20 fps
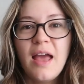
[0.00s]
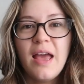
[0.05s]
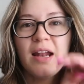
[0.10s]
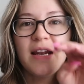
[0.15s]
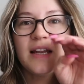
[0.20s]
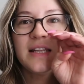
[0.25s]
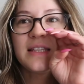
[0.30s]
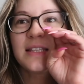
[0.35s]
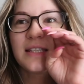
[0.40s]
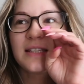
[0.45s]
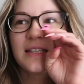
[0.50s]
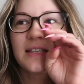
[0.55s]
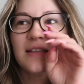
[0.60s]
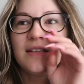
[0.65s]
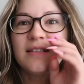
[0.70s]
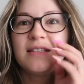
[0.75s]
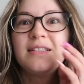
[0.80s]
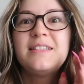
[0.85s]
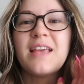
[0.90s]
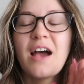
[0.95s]
And it's
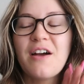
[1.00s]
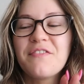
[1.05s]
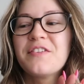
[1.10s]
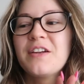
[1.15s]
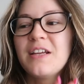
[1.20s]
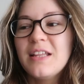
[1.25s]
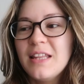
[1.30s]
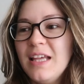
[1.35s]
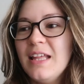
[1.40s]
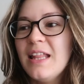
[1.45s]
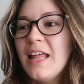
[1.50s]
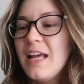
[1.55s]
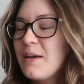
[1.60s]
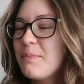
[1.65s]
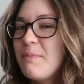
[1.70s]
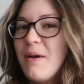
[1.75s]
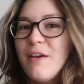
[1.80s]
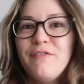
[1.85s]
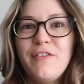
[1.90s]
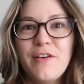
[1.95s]
definitely
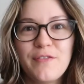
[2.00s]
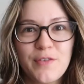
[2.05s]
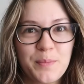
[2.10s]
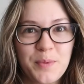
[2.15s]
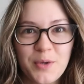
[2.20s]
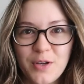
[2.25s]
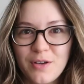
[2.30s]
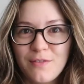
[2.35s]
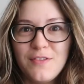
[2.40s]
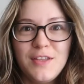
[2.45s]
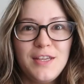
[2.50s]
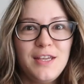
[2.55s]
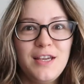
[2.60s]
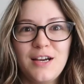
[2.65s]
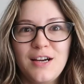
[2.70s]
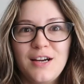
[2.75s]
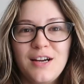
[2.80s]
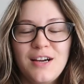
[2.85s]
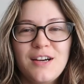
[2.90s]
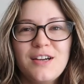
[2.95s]
like my favorite book of the
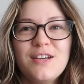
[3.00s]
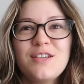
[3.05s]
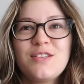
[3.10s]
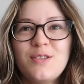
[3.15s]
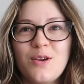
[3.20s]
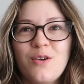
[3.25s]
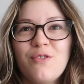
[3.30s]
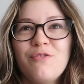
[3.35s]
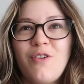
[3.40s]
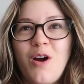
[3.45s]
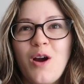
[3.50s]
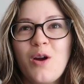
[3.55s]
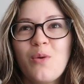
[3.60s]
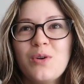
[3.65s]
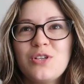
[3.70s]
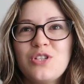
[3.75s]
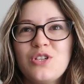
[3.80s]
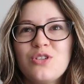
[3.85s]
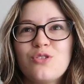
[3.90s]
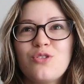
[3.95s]
year so far,
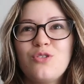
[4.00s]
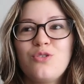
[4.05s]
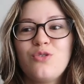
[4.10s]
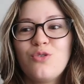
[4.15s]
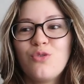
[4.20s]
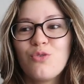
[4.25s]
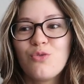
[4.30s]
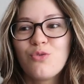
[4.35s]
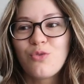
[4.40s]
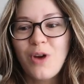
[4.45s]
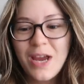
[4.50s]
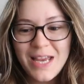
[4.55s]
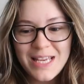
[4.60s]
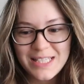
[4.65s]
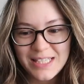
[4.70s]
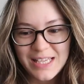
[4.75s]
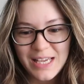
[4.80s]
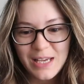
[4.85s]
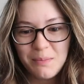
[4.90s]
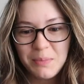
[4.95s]
which is
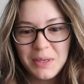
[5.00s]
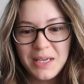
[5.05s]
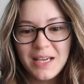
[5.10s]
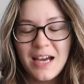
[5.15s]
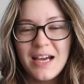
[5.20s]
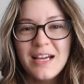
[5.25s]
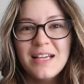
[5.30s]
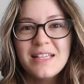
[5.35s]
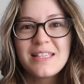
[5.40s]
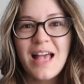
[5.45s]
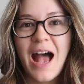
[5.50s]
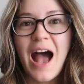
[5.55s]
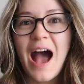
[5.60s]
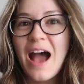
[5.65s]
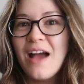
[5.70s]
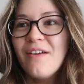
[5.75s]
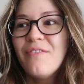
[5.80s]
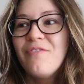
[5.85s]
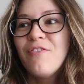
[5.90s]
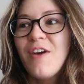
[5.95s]
crazy because
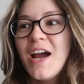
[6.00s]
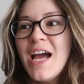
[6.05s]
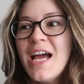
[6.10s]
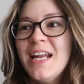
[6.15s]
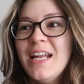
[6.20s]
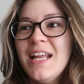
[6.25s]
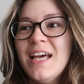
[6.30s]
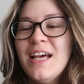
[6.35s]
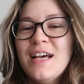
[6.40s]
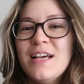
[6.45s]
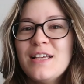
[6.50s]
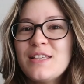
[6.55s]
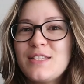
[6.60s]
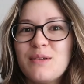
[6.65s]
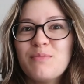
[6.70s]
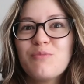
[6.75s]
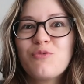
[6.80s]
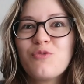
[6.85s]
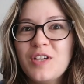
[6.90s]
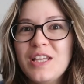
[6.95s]
I've read
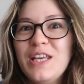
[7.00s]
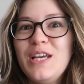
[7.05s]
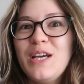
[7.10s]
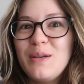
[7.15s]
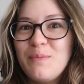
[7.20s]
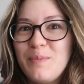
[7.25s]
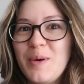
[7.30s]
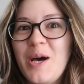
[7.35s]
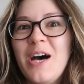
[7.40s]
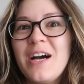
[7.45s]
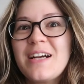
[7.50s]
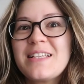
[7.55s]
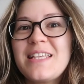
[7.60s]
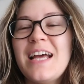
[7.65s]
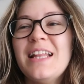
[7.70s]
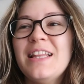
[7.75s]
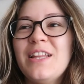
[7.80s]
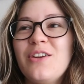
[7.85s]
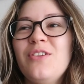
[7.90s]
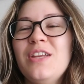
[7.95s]
some really good books.
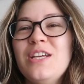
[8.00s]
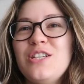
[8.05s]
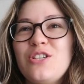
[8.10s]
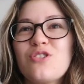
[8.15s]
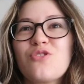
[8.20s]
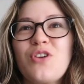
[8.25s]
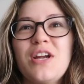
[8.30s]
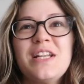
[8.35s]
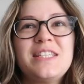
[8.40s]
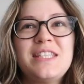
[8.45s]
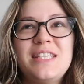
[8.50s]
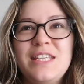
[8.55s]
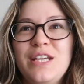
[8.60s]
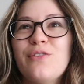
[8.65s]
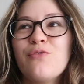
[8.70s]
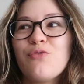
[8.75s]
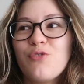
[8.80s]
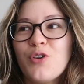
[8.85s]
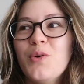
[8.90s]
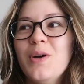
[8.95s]
I literally just read Sea
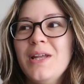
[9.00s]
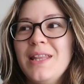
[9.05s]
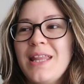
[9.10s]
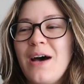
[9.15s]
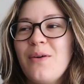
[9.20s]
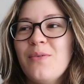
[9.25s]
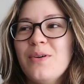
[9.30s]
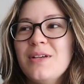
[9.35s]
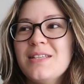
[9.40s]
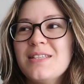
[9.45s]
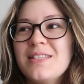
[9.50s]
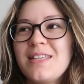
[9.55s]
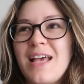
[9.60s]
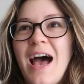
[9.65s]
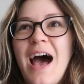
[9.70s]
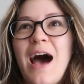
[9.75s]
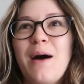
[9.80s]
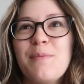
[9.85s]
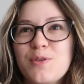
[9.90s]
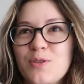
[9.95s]
of Ruin. That was
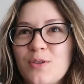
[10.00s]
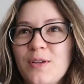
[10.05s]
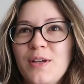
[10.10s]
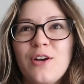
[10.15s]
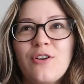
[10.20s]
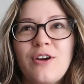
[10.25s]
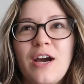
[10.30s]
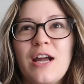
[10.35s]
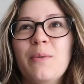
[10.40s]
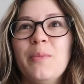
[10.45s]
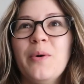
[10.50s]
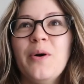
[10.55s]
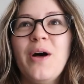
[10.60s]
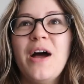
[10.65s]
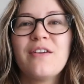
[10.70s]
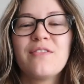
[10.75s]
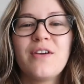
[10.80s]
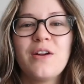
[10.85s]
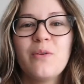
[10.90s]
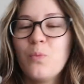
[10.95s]
absolutely incredible.
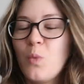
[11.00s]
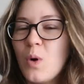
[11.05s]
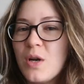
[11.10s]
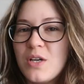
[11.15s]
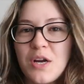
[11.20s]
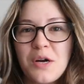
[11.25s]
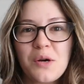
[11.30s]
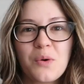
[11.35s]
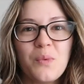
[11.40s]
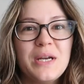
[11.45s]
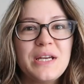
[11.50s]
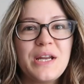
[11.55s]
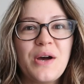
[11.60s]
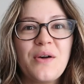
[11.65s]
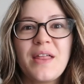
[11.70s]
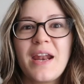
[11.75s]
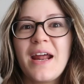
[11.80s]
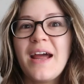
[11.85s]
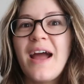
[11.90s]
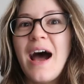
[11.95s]
I read One Dark
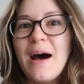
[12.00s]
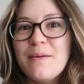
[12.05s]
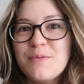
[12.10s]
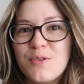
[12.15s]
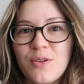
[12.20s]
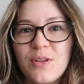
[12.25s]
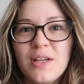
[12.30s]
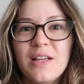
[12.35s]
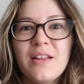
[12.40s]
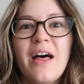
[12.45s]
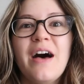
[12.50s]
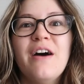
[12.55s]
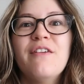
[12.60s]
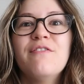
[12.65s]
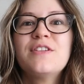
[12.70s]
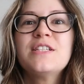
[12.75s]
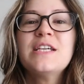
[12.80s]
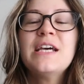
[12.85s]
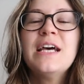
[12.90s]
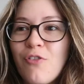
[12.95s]
Window that I absolutely
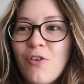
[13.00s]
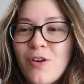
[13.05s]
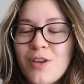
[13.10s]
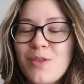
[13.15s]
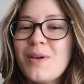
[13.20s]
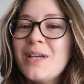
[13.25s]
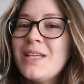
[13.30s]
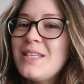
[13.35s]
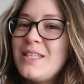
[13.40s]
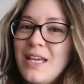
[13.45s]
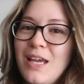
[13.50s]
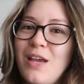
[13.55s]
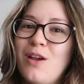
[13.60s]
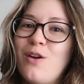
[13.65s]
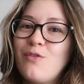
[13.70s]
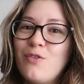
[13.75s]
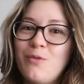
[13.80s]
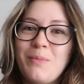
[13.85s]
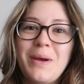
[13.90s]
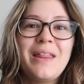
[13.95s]
loved. Fourth Wing is taking
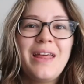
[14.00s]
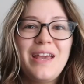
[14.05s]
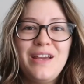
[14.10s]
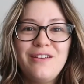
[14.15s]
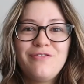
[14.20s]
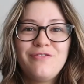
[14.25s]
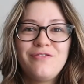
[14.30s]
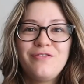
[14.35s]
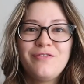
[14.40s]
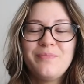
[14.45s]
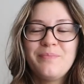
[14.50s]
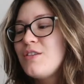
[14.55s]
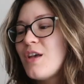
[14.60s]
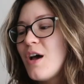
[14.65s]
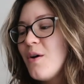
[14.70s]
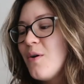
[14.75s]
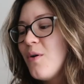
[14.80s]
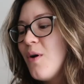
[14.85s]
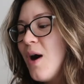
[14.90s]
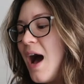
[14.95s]
over my life.
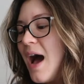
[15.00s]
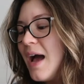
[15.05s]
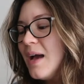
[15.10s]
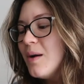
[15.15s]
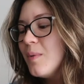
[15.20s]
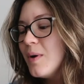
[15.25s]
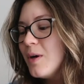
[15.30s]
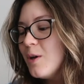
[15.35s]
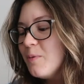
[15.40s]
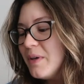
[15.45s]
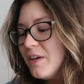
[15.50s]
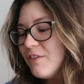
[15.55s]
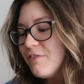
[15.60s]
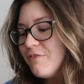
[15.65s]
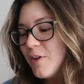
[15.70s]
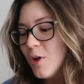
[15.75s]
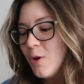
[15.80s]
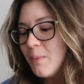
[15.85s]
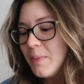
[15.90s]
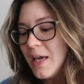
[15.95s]
So I will be
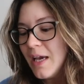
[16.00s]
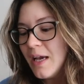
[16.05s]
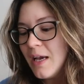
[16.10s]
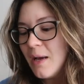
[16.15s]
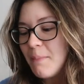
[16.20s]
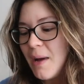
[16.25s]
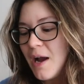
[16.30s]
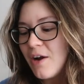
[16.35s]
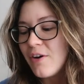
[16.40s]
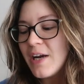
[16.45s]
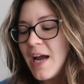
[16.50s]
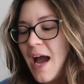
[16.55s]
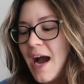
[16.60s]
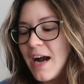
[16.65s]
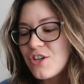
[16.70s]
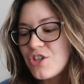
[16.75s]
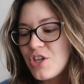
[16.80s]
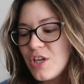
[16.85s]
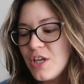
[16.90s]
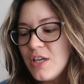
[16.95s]
filming my
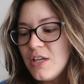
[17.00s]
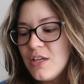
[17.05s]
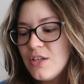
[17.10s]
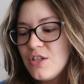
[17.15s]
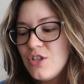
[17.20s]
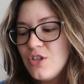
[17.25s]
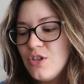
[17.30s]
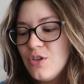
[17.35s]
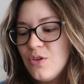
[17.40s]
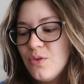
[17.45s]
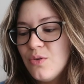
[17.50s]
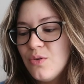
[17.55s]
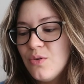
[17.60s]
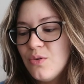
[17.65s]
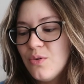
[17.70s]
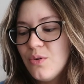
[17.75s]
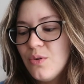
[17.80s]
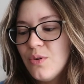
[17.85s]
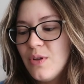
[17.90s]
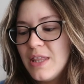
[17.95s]
reaction
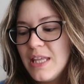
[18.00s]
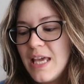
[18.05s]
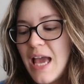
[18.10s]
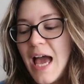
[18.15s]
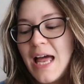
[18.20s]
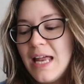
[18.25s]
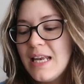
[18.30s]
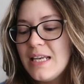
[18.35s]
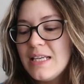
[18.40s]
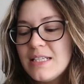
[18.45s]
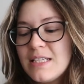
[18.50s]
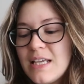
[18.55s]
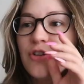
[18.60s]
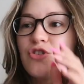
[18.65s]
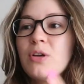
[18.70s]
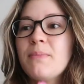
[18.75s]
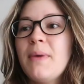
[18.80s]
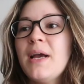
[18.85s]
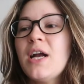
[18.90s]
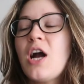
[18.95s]
to the end. I
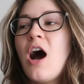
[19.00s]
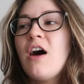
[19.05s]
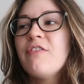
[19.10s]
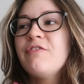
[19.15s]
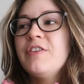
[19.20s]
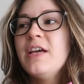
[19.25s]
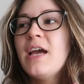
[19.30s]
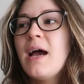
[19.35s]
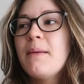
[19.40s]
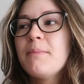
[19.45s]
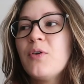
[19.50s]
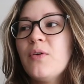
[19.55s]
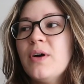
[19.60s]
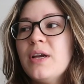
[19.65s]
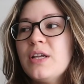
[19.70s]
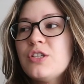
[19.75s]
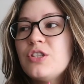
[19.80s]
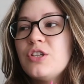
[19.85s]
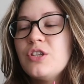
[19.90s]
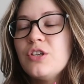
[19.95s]
drink my coffee. I'm
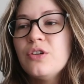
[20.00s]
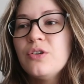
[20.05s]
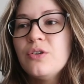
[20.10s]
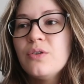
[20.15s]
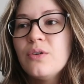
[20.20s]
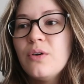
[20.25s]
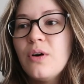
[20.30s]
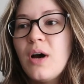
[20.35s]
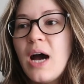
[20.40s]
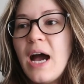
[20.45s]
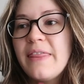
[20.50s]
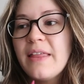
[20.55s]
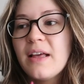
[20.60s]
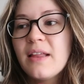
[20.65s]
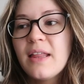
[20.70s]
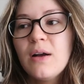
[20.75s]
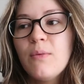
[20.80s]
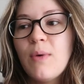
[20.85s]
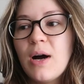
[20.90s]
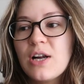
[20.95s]
going to, I think,
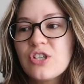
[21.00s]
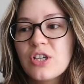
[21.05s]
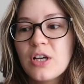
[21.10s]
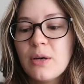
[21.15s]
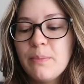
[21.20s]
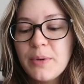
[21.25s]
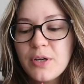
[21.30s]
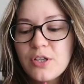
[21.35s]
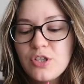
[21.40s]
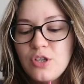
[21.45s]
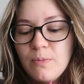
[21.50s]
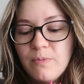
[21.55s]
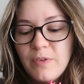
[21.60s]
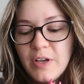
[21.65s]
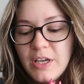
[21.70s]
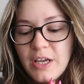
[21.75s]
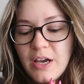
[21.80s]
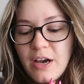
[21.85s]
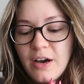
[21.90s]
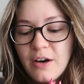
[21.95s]
like watch like a BookTube
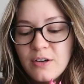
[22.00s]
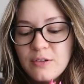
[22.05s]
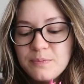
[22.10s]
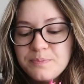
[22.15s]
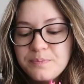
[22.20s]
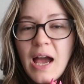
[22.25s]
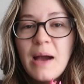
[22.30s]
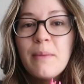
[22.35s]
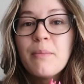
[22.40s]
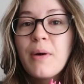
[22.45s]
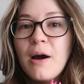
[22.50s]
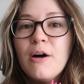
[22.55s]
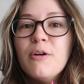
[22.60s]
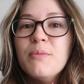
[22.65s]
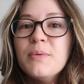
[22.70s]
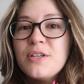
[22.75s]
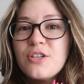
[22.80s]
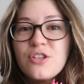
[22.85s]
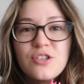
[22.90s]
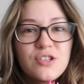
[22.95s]
video. I'm
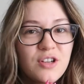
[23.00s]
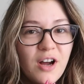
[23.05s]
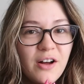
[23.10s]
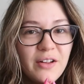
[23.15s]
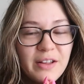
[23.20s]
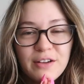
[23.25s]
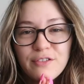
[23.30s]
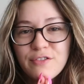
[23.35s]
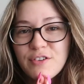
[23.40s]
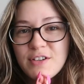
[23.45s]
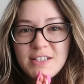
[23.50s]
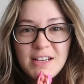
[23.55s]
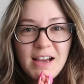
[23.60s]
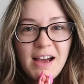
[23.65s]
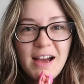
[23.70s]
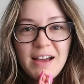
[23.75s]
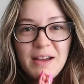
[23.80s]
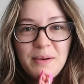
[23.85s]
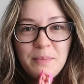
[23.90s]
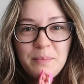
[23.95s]
probably just stalling for
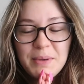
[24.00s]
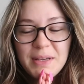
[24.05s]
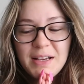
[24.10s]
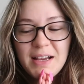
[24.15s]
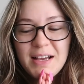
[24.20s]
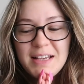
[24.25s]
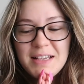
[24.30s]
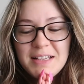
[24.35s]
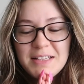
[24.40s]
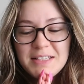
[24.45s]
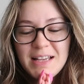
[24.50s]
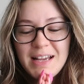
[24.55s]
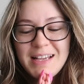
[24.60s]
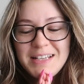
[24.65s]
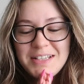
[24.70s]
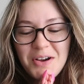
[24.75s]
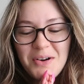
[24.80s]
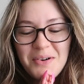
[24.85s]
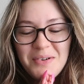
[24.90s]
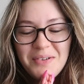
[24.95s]
time because I
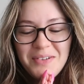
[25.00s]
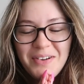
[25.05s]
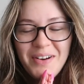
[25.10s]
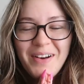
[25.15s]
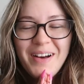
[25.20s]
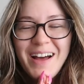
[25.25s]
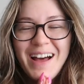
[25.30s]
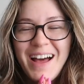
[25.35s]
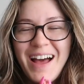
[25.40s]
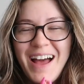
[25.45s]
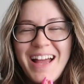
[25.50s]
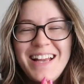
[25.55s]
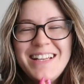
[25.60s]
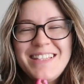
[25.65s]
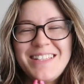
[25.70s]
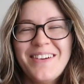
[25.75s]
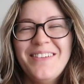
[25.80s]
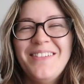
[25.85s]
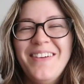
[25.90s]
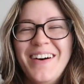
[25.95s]
don't, I
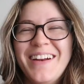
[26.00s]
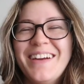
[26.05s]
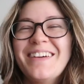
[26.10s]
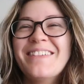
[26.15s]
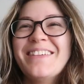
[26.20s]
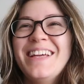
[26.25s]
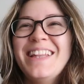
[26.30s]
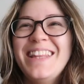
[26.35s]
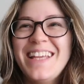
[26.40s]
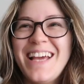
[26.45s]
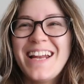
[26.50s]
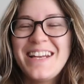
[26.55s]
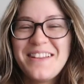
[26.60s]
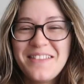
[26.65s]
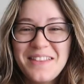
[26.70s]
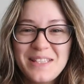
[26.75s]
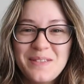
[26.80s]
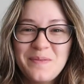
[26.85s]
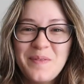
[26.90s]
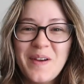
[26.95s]
don't want to read the end
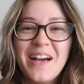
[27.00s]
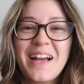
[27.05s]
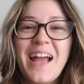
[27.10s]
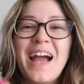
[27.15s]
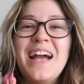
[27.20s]
of this book.